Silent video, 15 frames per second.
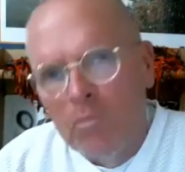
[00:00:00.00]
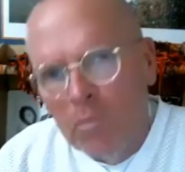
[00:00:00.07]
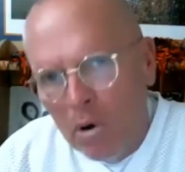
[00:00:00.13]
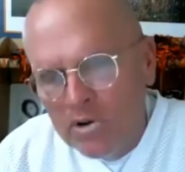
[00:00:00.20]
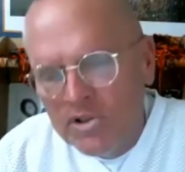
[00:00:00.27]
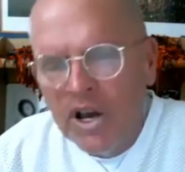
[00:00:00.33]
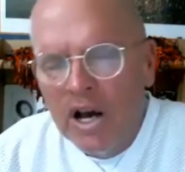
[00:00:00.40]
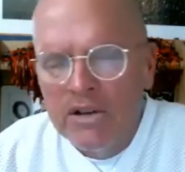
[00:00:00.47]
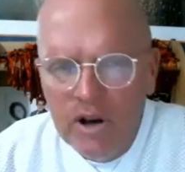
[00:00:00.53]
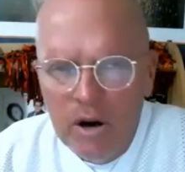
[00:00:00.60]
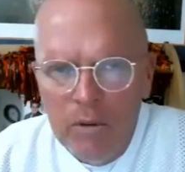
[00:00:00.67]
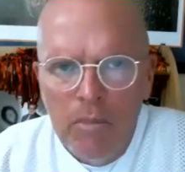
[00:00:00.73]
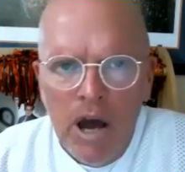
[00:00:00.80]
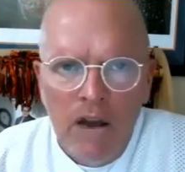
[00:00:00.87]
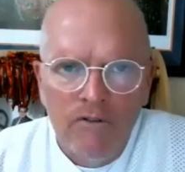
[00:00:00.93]
Most guys
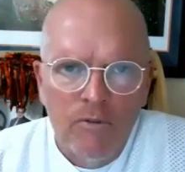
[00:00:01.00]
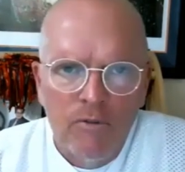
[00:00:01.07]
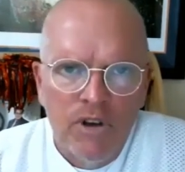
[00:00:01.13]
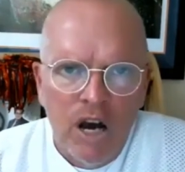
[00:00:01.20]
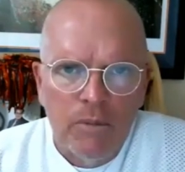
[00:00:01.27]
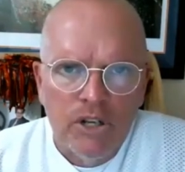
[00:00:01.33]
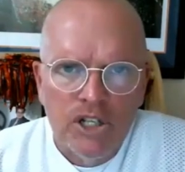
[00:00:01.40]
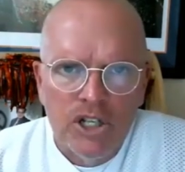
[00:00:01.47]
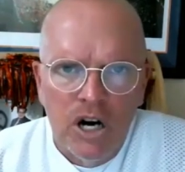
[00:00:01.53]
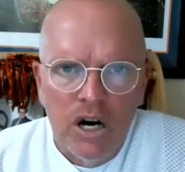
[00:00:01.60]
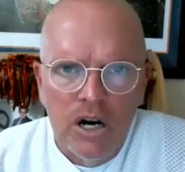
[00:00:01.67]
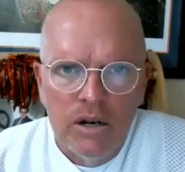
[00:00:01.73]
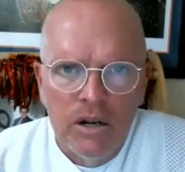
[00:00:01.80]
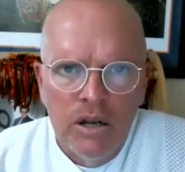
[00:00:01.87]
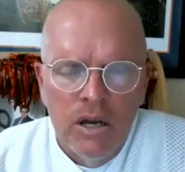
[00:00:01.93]
come back from Tommy
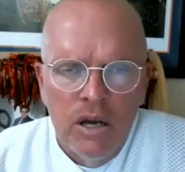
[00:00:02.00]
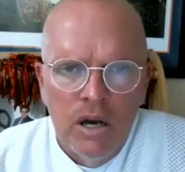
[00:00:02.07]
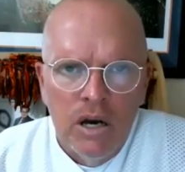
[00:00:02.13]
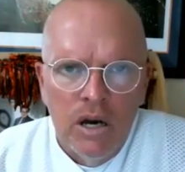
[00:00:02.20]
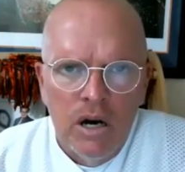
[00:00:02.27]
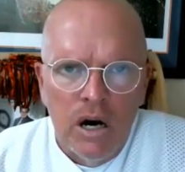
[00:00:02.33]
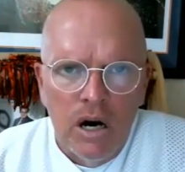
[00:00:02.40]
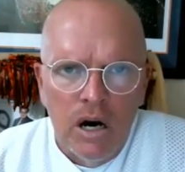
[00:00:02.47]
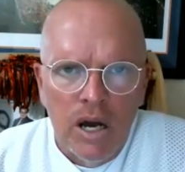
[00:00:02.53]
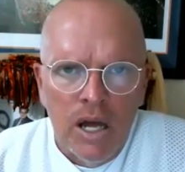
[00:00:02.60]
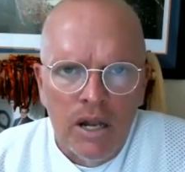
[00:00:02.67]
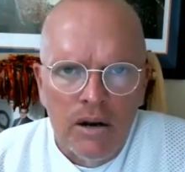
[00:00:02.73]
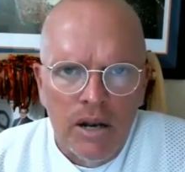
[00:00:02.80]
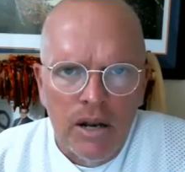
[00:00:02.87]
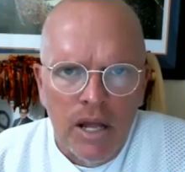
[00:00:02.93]
John uh,
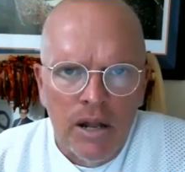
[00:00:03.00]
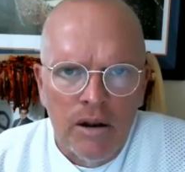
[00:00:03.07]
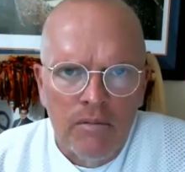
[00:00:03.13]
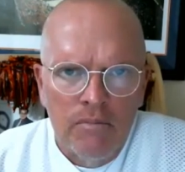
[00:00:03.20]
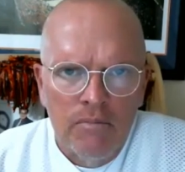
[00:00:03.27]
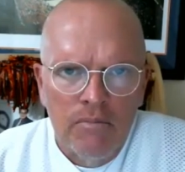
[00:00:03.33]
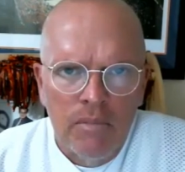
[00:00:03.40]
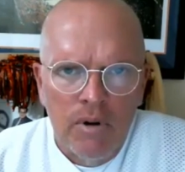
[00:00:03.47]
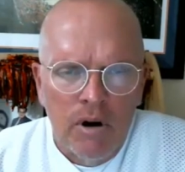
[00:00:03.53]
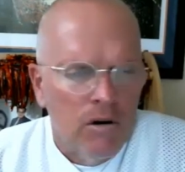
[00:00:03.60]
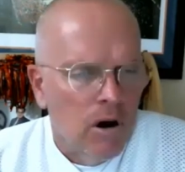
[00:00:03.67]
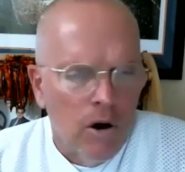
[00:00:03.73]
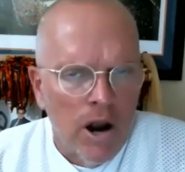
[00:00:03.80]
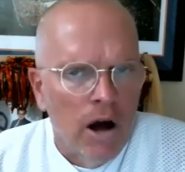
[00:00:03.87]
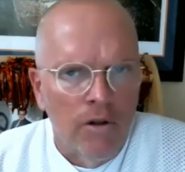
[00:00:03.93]
and and
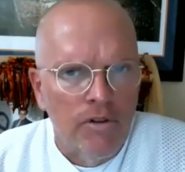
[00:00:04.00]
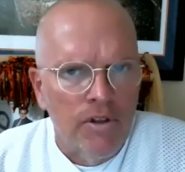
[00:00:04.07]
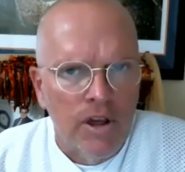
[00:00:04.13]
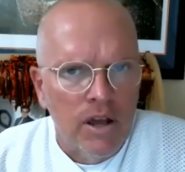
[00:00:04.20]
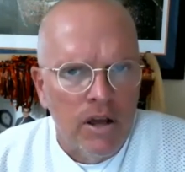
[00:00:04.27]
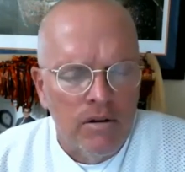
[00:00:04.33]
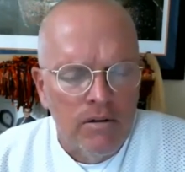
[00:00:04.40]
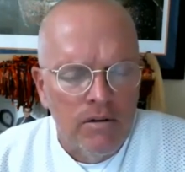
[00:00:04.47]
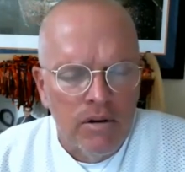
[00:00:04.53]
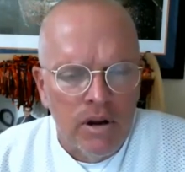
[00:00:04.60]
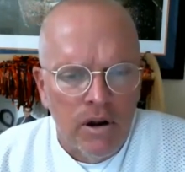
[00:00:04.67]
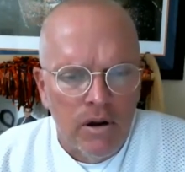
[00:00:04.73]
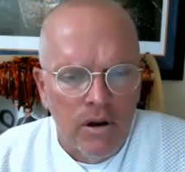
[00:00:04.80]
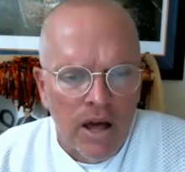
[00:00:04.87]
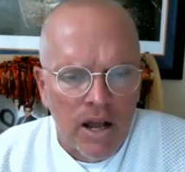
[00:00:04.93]
are, are, healthy and
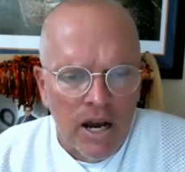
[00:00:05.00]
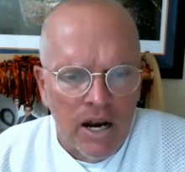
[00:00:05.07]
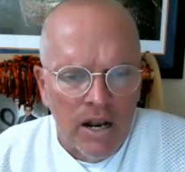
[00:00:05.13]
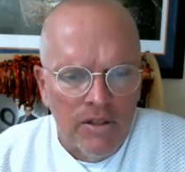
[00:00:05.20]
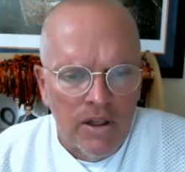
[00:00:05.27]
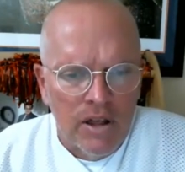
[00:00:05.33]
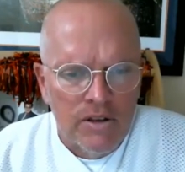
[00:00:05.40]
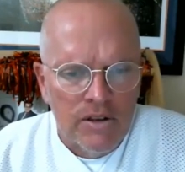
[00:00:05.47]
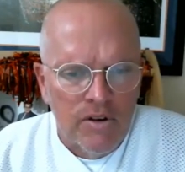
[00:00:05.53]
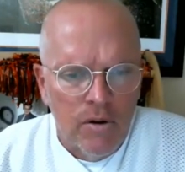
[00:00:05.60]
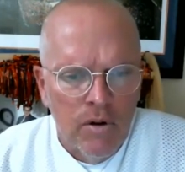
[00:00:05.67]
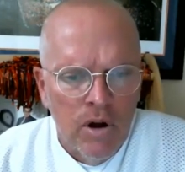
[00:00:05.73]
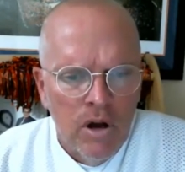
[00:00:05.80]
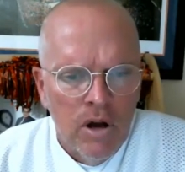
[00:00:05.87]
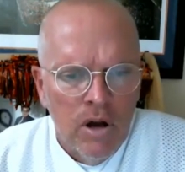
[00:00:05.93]
you know that kind of thing.
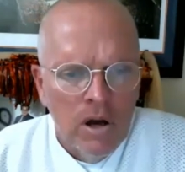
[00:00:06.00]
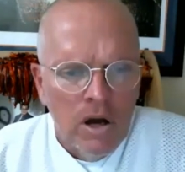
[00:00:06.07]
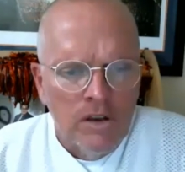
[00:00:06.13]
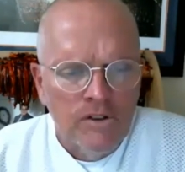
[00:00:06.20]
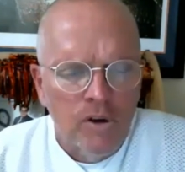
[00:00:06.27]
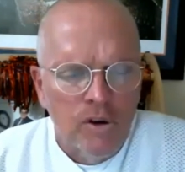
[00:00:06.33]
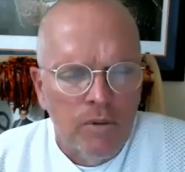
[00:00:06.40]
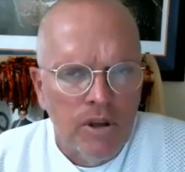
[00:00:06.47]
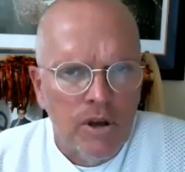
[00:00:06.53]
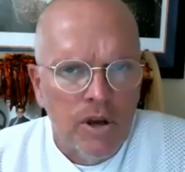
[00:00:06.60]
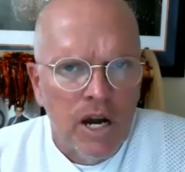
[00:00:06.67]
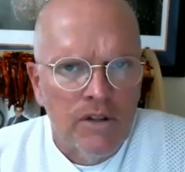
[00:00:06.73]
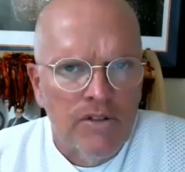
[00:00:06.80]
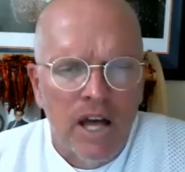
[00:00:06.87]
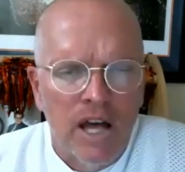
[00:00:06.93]
So assuming you
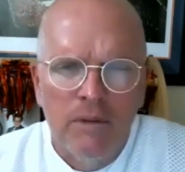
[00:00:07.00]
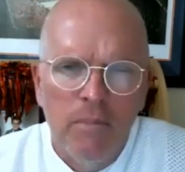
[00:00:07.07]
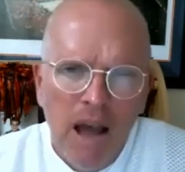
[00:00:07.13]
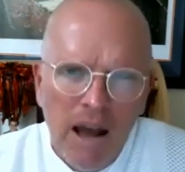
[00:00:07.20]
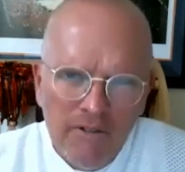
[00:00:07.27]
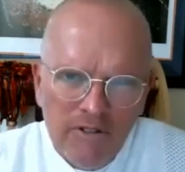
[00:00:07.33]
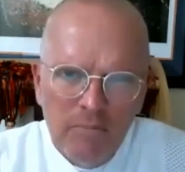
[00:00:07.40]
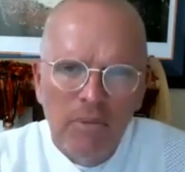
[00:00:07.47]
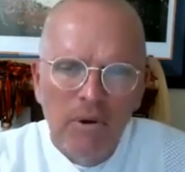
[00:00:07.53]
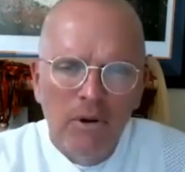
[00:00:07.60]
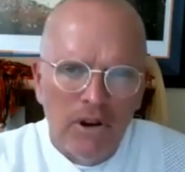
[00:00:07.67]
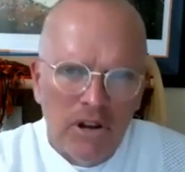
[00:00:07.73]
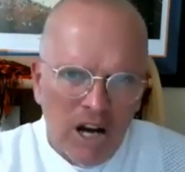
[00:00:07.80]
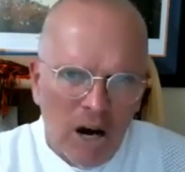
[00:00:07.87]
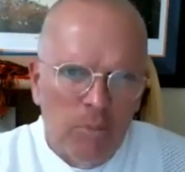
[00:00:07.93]
got that, you have to
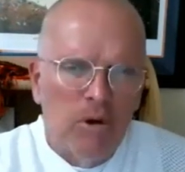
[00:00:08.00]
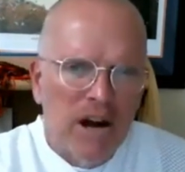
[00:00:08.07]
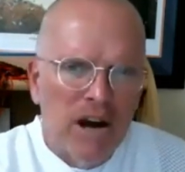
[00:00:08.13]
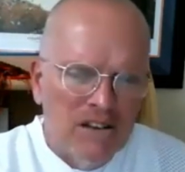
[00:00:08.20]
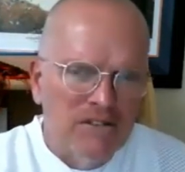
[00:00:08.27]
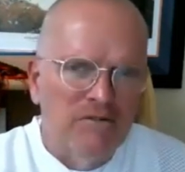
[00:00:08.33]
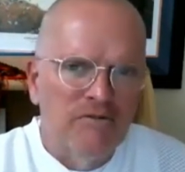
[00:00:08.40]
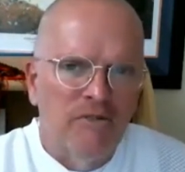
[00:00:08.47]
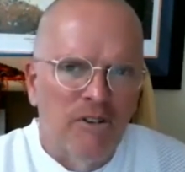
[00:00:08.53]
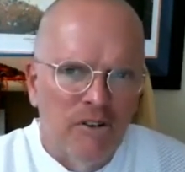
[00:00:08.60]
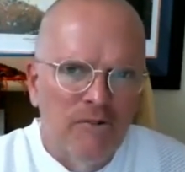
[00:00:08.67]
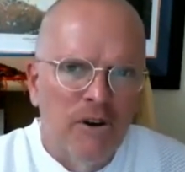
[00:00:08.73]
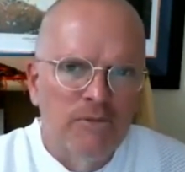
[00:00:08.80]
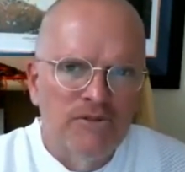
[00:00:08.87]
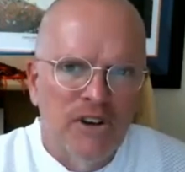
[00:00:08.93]
build a couple guys in front
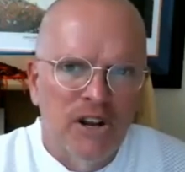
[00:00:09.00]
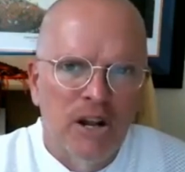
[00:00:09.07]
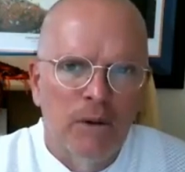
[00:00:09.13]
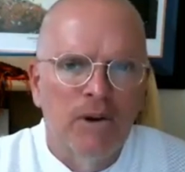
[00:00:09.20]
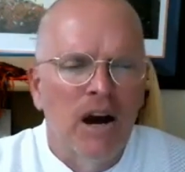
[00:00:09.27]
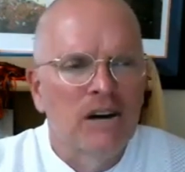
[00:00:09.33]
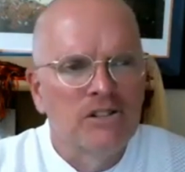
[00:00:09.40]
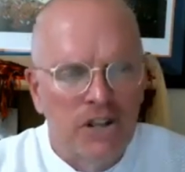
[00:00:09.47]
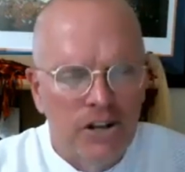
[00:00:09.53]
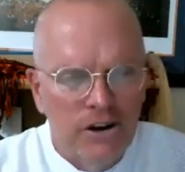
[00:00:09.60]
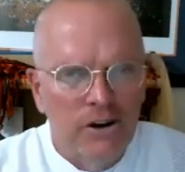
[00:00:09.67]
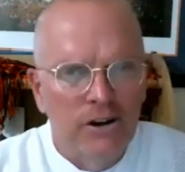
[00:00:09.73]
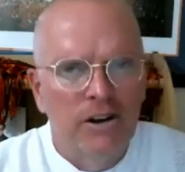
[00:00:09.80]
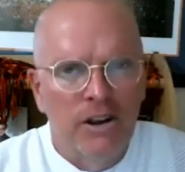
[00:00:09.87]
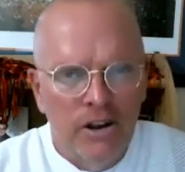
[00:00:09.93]
of him, set up guys.
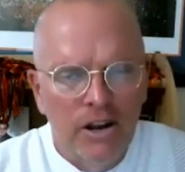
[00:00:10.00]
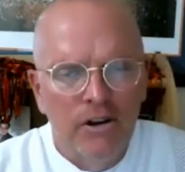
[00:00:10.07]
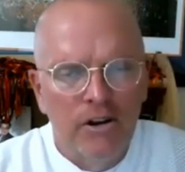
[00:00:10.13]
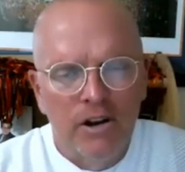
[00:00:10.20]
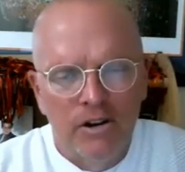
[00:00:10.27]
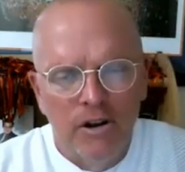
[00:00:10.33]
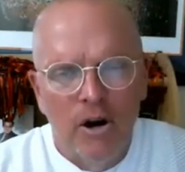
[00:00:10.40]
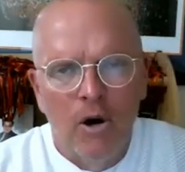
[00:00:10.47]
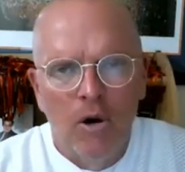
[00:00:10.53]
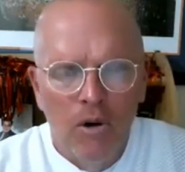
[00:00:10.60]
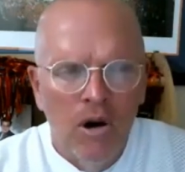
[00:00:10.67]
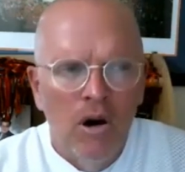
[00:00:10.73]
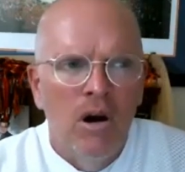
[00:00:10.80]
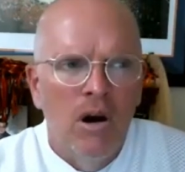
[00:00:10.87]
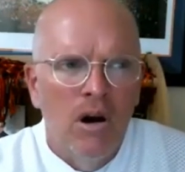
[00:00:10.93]
Yennier Cano
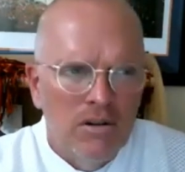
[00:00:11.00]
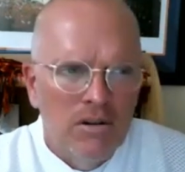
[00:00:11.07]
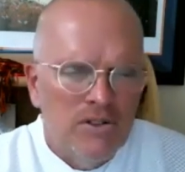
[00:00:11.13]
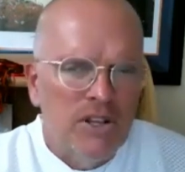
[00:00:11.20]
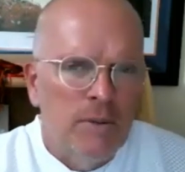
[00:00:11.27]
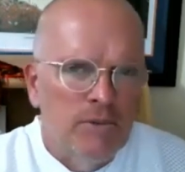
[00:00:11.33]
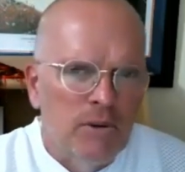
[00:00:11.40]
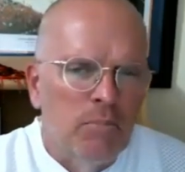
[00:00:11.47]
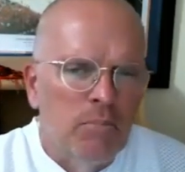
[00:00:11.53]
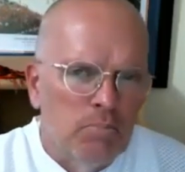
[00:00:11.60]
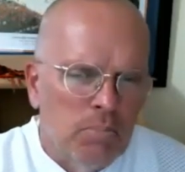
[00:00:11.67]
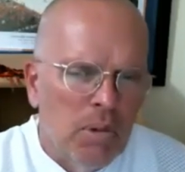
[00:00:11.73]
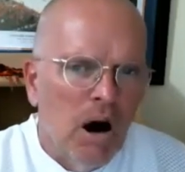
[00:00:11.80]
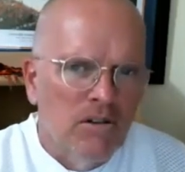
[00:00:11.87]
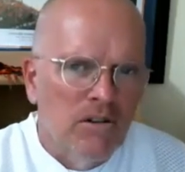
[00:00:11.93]
seemed to
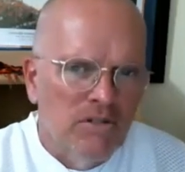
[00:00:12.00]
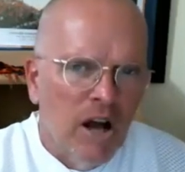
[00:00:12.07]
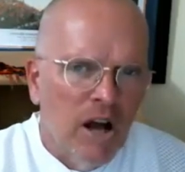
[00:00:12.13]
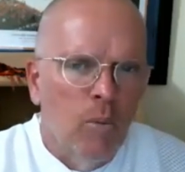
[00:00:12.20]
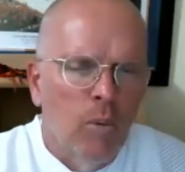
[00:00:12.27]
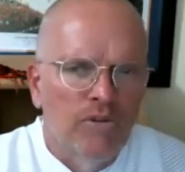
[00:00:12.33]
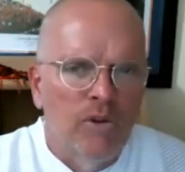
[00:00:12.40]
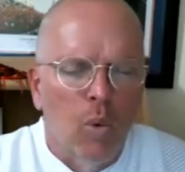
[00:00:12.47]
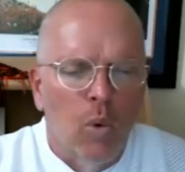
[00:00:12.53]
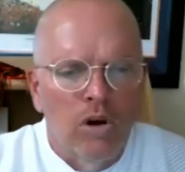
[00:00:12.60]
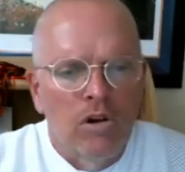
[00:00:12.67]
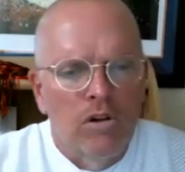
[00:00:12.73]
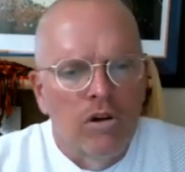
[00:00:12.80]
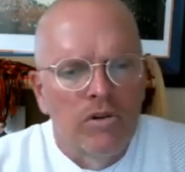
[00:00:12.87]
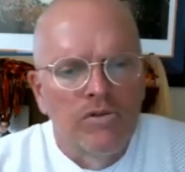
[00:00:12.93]
bog down with the
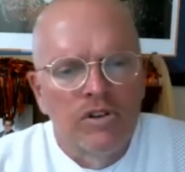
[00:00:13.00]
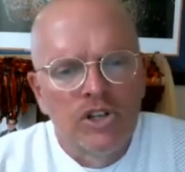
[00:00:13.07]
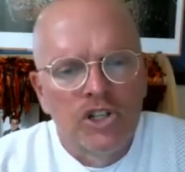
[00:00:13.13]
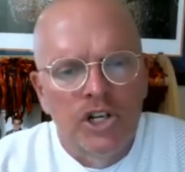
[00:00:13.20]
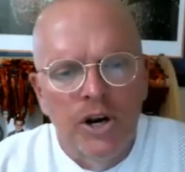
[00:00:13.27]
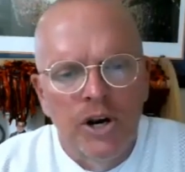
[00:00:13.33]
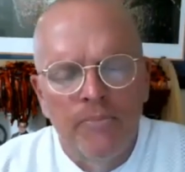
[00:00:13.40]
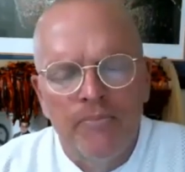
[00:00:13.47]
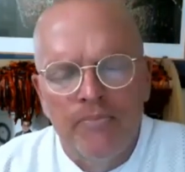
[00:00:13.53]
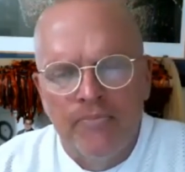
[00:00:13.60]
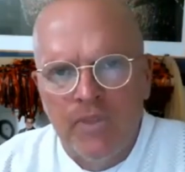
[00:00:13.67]
workload this year.